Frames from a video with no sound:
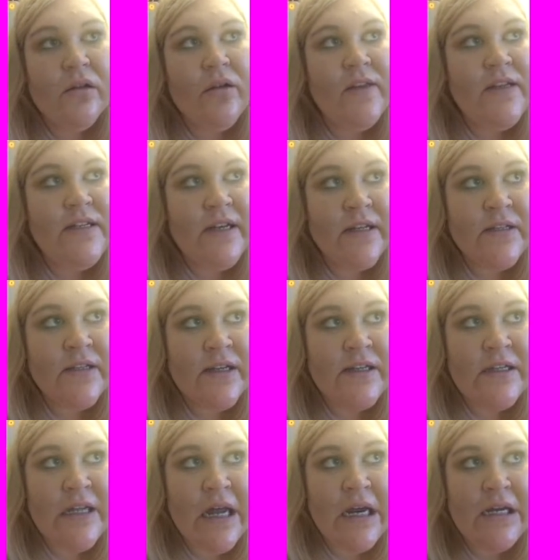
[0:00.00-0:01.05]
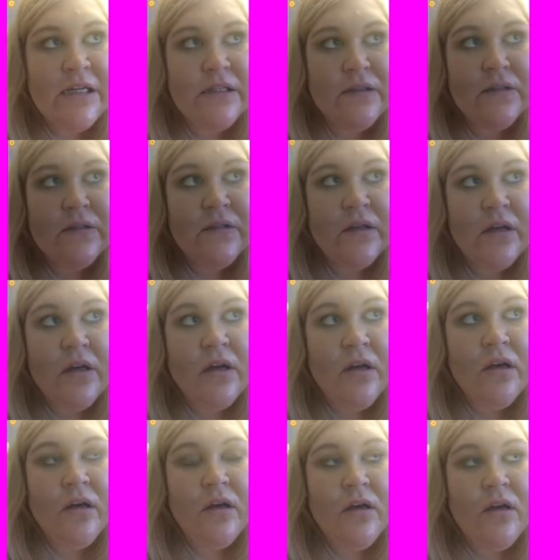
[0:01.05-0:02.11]
Only downside to that is
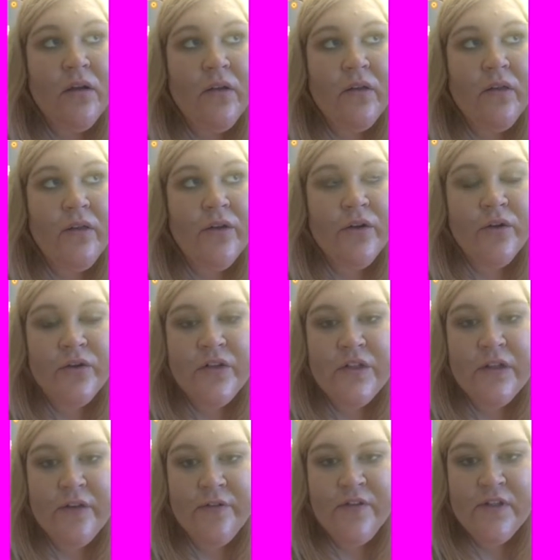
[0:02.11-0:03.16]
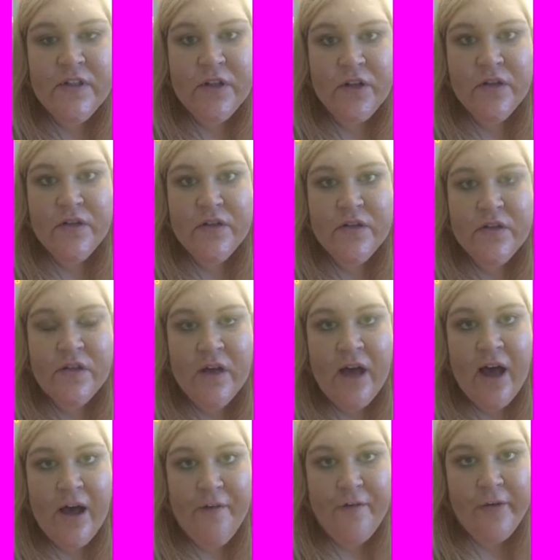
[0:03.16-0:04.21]
the doctors and the physios
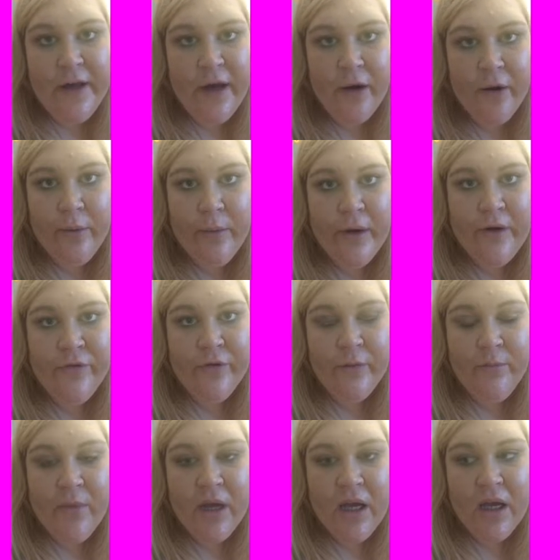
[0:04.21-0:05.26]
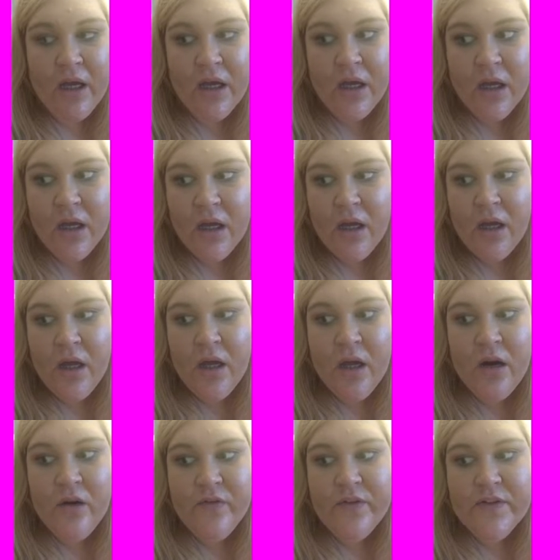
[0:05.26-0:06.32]
half an hour away from me,
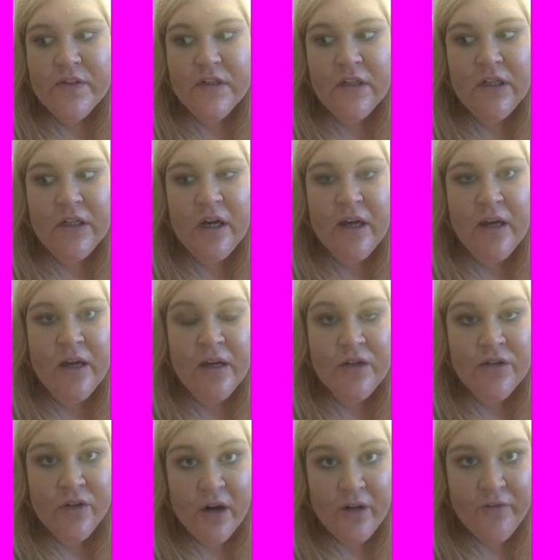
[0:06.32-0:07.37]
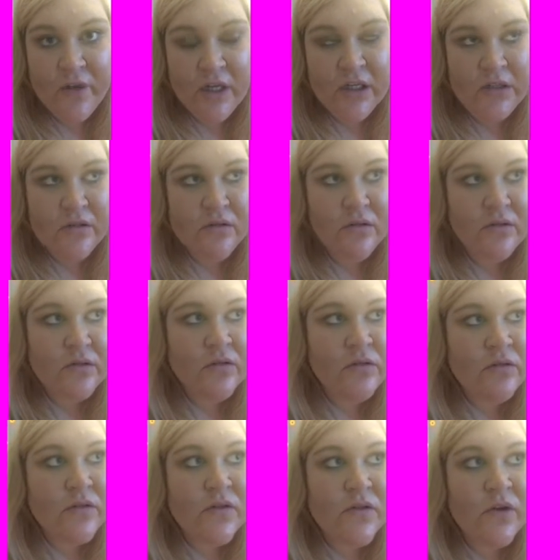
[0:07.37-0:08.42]
and obviously I can't drive yet,
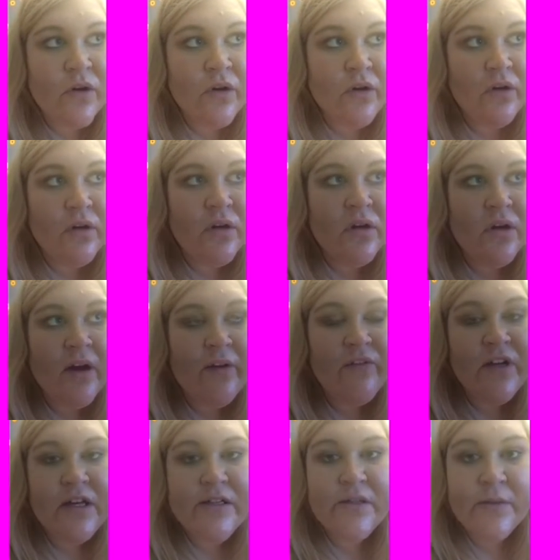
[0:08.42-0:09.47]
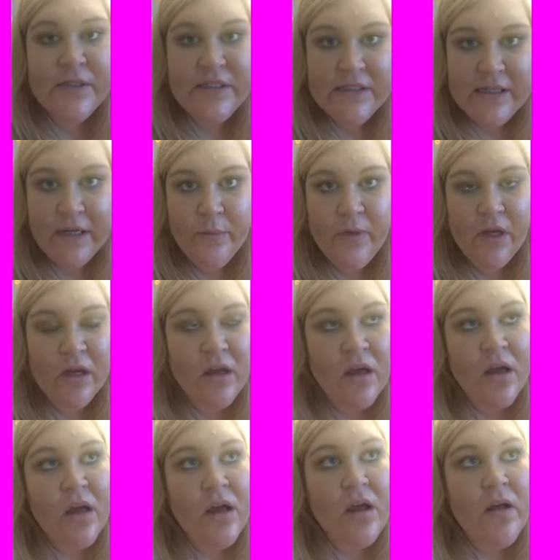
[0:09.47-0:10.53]
so I have to get someone to take me.
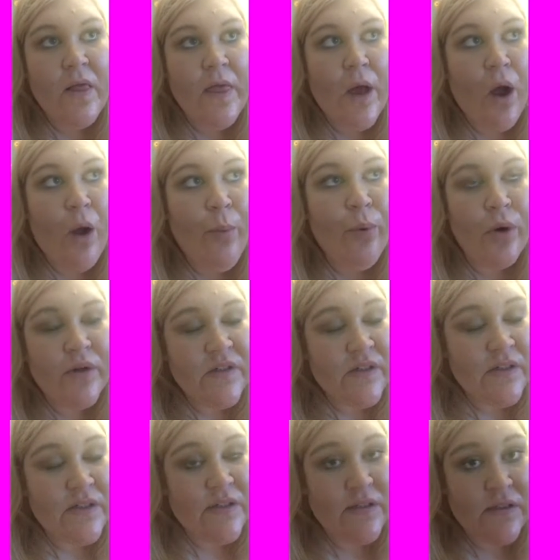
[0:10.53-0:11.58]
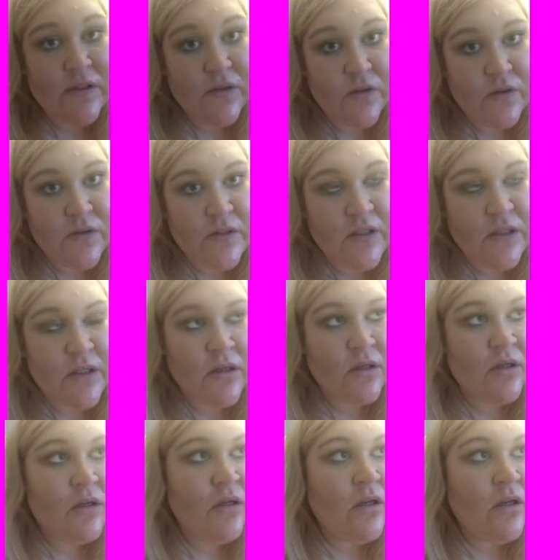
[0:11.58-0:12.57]
The whole process is exhausting.